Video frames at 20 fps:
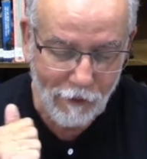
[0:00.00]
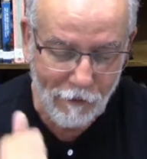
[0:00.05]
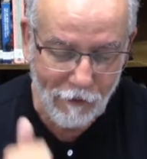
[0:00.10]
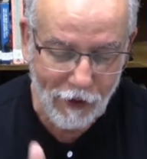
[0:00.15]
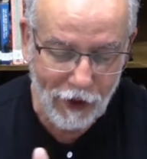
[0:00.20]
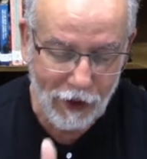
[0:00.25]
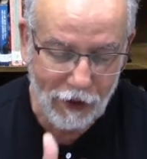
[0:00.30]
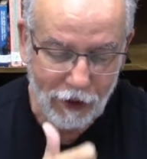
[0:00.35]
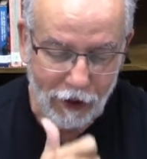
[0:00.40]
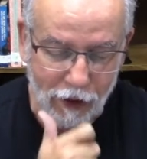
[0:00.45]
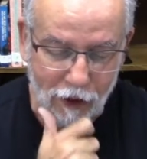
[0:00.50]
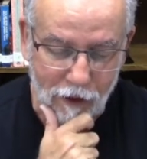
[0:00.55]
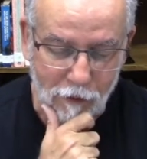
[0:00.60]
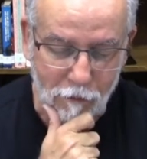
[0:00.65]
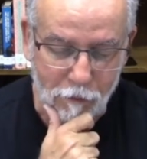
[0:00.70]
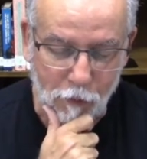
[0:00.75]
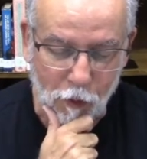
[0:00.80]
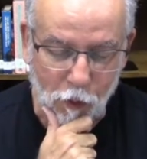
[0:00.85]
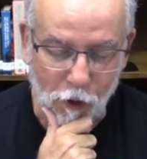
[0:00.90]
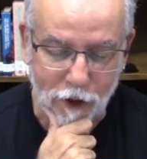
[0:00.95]
very
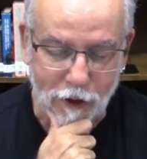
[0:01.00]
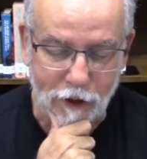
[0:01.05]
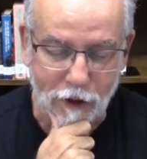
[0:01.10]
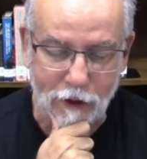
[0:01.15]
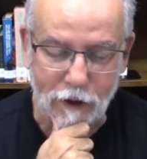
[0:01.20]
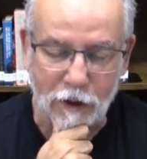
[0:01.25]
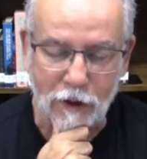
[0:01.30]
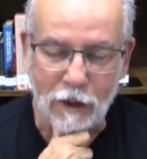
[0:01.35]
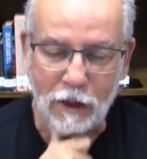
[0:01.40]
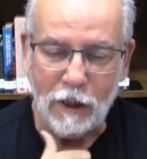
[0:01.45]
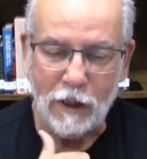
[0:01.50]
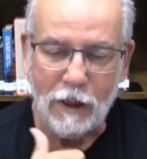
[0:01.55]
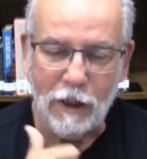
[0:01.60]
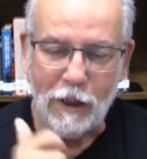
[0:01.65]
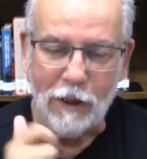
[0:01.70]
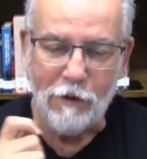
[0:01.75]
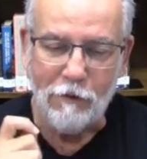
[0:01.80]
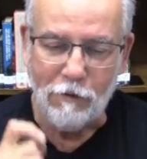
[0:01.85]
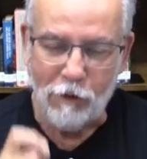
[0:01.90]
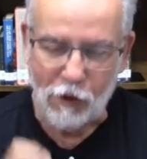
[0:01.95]
important
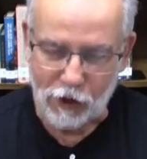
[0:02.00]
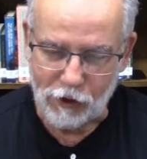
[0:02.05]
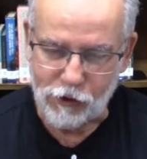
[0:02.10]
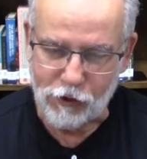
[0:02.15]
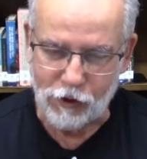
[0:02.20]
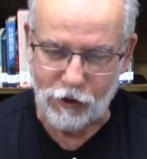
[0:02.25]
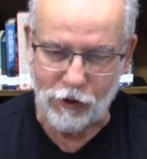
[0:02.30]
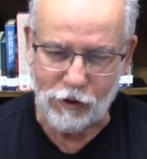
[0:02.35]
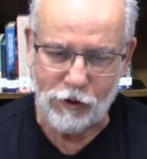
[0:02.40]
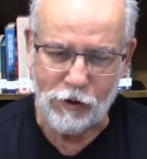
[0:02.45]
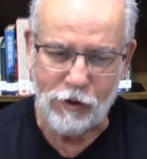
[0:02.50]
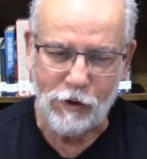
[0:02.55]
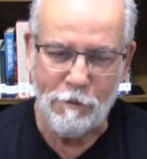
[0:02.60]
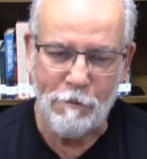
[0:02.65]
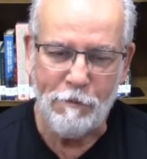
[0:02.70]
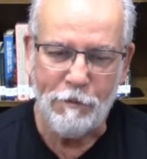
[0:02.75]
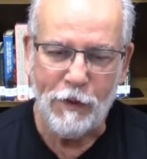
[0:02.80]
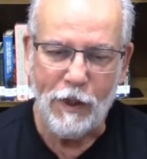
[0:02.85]
verses.